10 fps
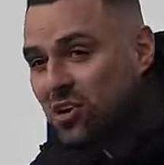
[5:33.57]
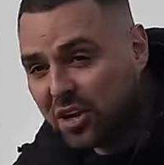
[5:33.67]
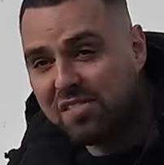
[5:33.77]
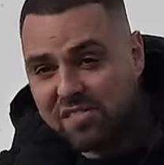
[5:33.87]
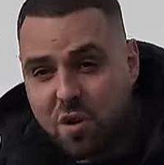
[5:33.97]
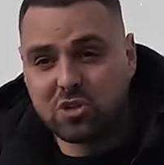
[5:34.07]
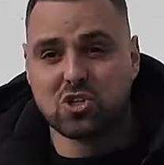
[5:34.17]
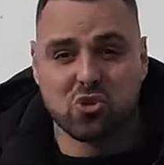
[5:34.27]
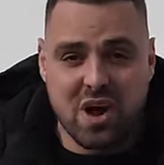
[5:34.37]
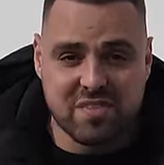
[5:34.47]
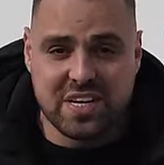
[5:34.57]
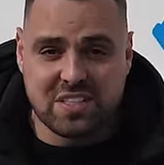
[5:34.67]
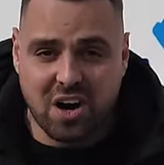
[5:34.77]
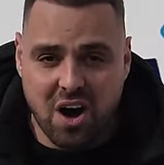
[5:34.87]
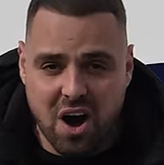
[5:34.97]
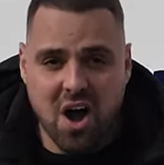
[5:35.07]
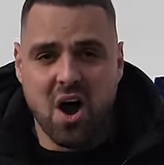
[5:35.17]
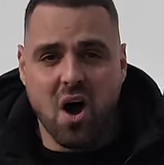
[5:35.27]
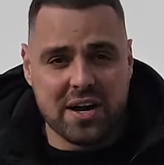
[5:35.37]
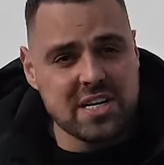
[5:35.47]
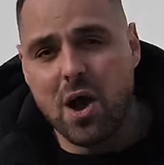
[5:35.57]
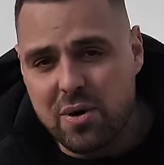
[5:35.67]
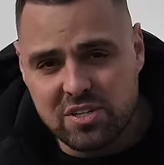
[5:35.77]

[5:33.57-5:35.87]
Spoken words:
looking forward to driving this car. I know